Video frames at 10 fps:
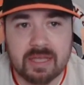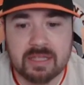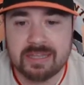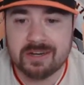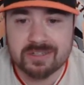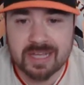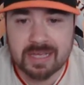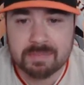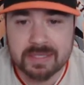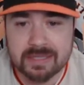in their
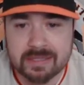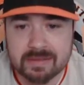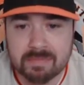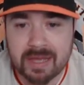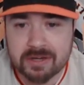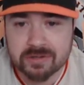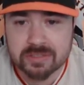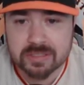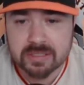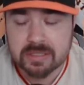time in the
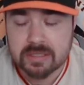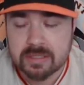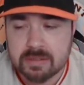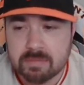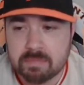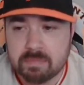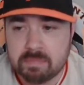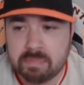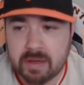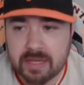minors.
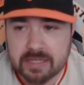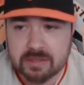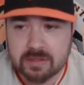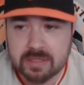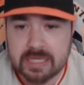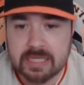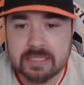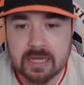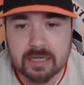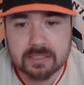But he
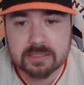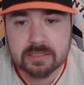does,